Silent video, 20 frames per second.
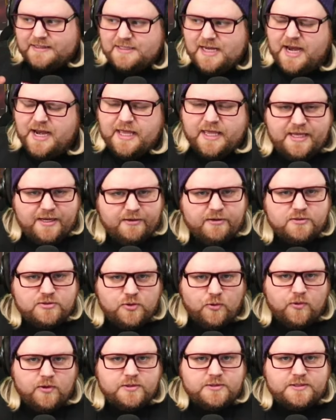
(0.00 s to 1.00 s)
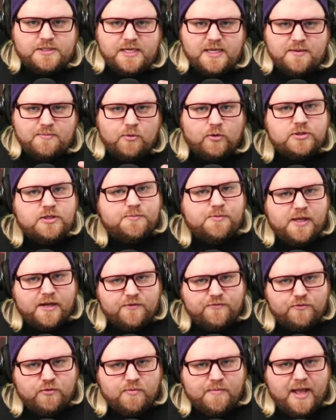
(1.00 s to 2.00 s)
kind of geared towards the
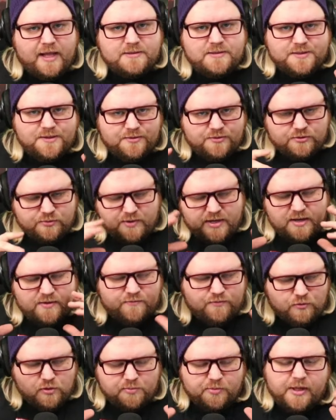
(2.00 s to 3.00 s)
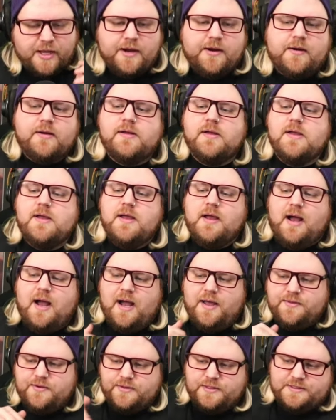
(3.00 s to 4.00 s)
multiplayer format, so 3 and 4 player.
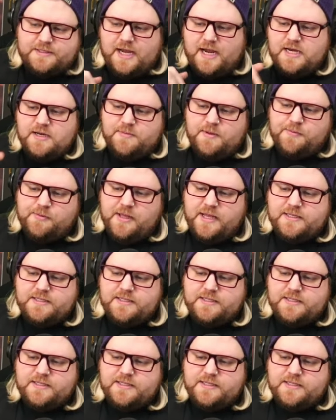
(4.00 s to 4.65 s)
And they're designed to be played